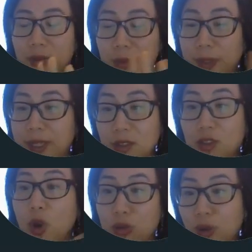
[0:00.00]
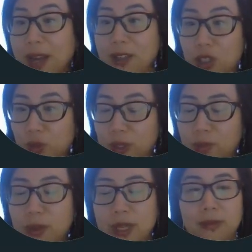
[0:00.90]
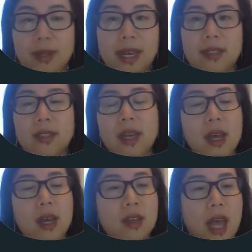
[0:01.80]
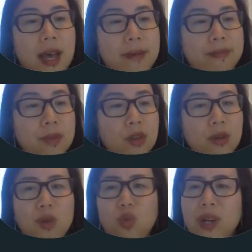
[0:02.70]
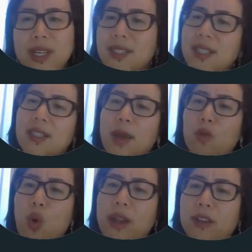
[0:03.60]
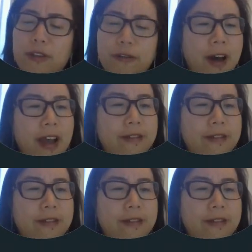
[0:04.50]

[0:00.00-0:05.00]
because no strategy was put in place. So then, what is this 105